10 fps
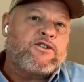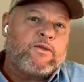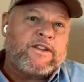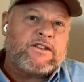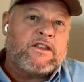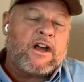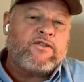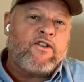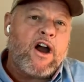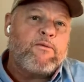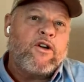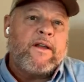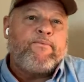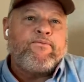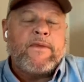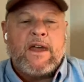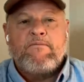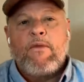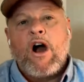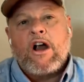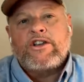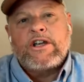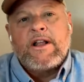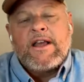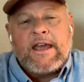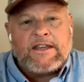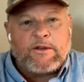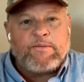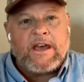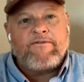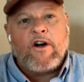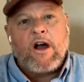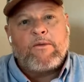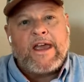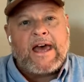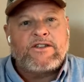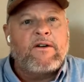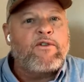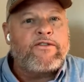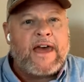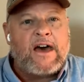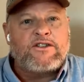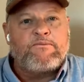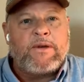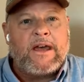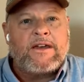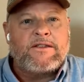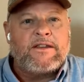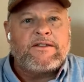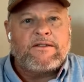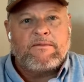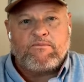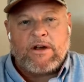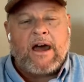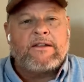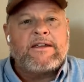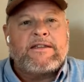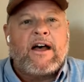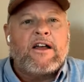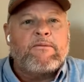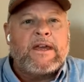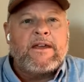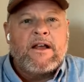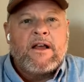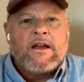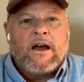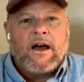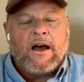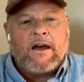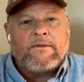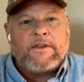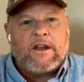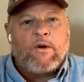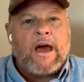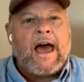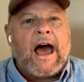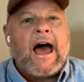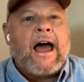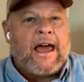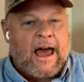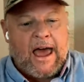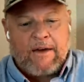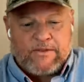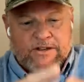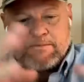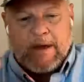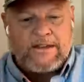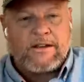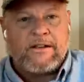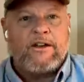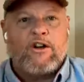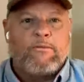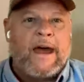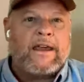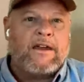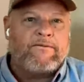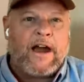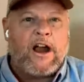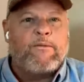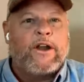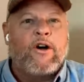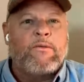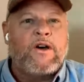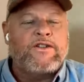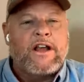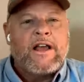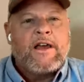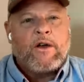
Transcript: I was with this Dutch farmer in, in March. He's a pig farmer. He has over a thousand pigs, and he's proudly telling me, Uh, you know, I, I have this basically hermetic environment almost